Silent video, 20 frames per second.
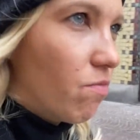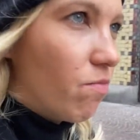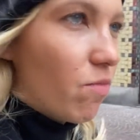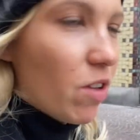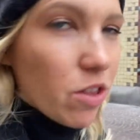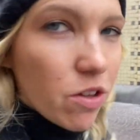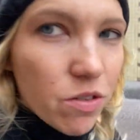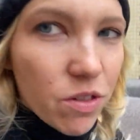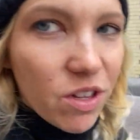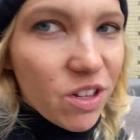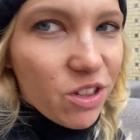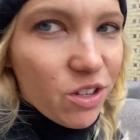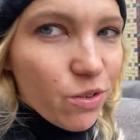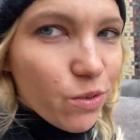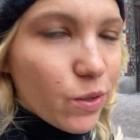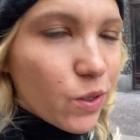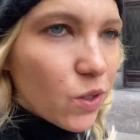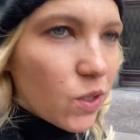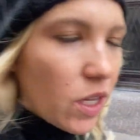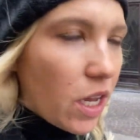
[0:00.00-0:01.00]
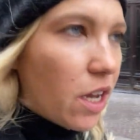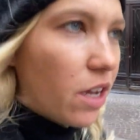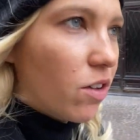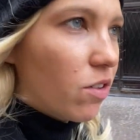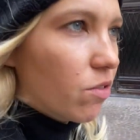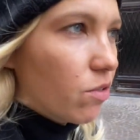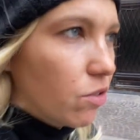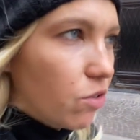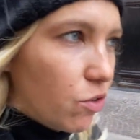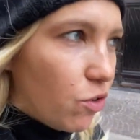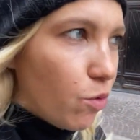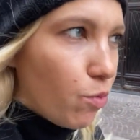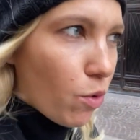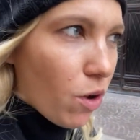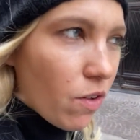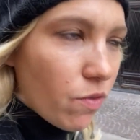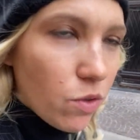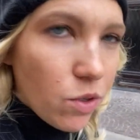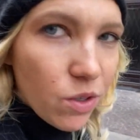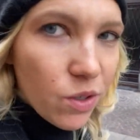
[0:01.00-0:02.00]
other than those like soup
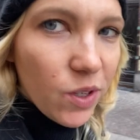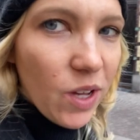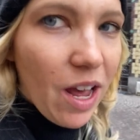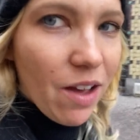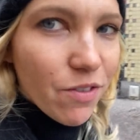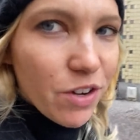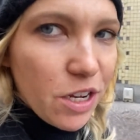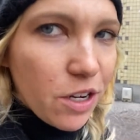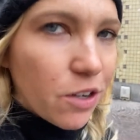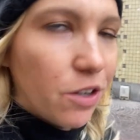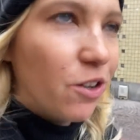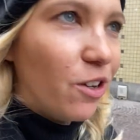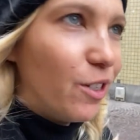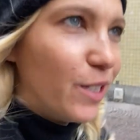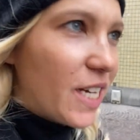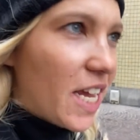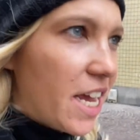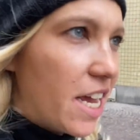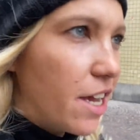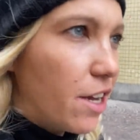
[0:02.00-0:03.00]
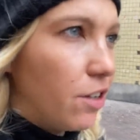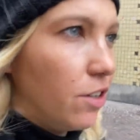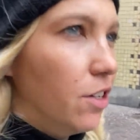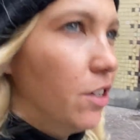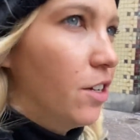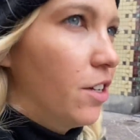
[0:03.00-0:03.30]
waffles, haven't eaten all day.